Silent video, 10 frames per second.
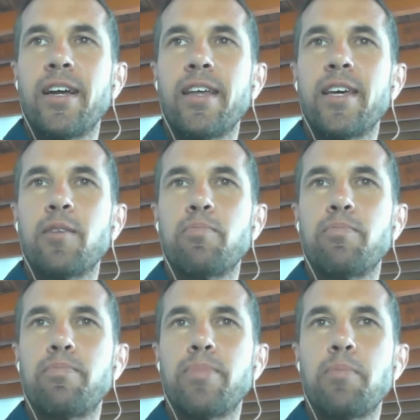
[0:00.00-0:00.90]
And I think
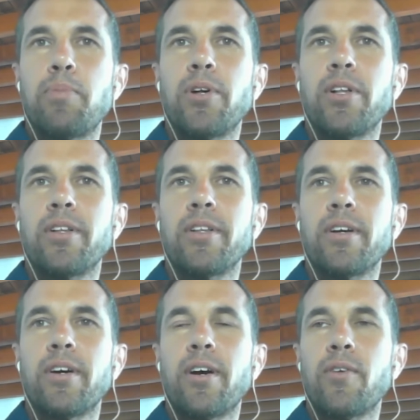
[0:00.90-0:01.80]

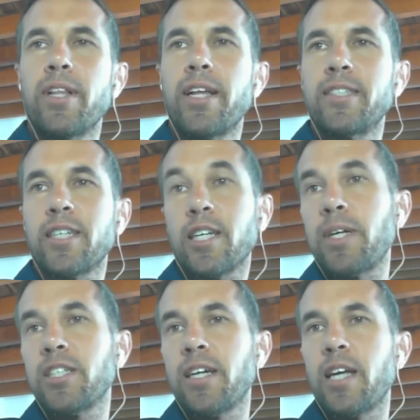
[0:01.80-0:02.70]
people are realizing,
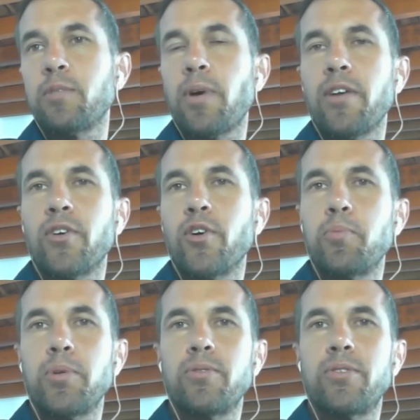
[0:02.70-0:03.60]
especially as part of a
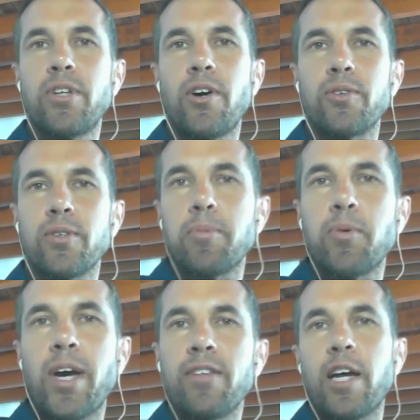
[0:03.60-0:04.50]
group, you don't. I
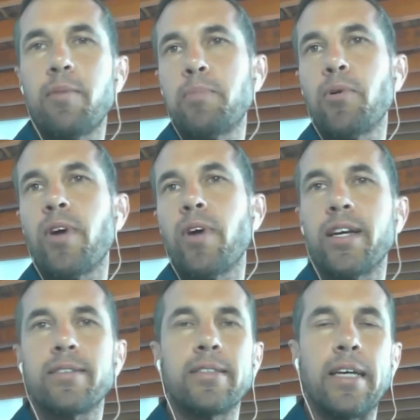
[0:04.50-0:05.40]
mean, we have a lot of people
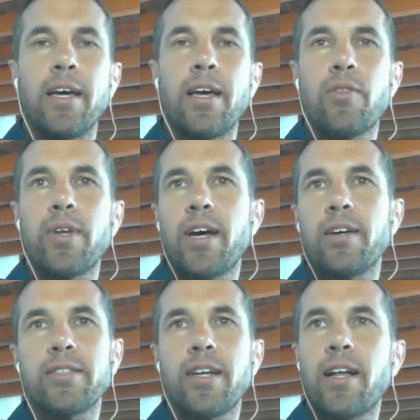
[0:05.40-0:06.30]
writing
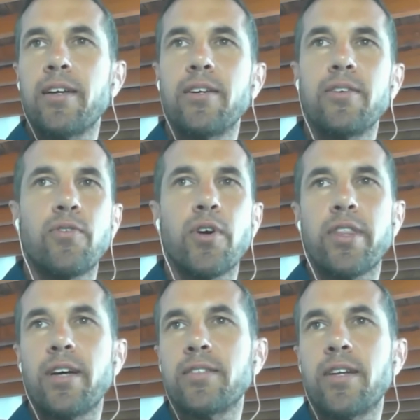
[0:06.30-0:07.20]
$3,000,
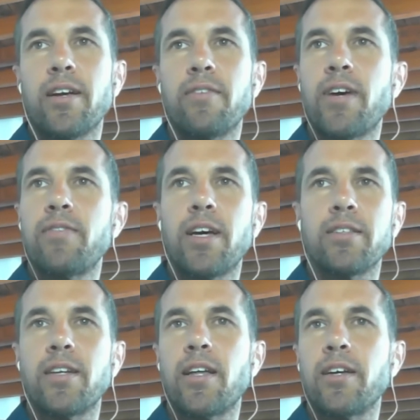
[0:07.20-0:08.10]
$4,000,
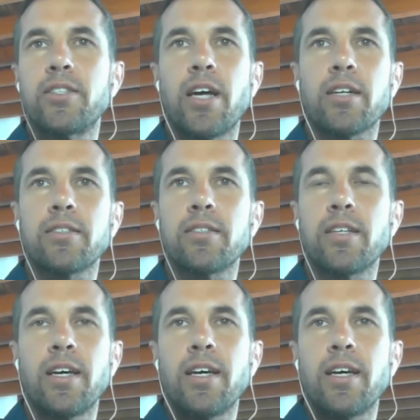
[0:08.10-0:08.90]
$5,000 checks.